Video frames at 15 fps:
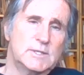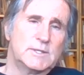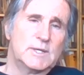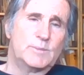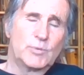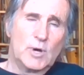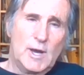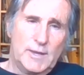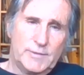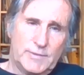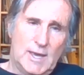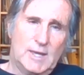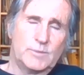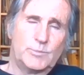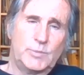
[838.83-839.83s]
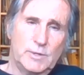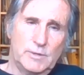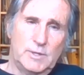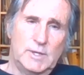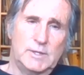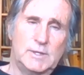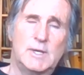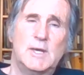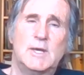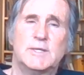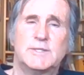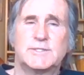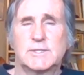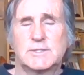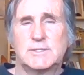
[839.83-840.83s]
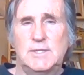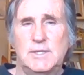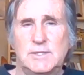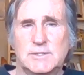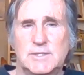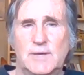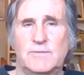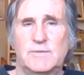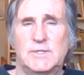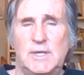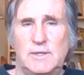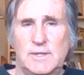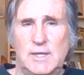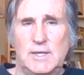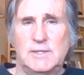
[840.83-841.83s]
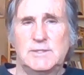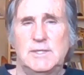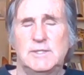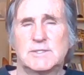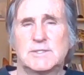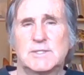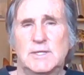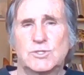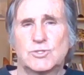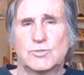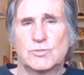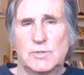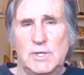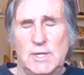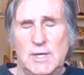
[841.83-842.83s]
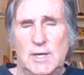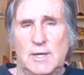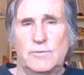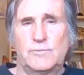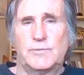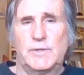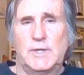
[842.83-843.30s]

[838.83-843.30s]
And they brought that period, 16th, 17th, 18th century, of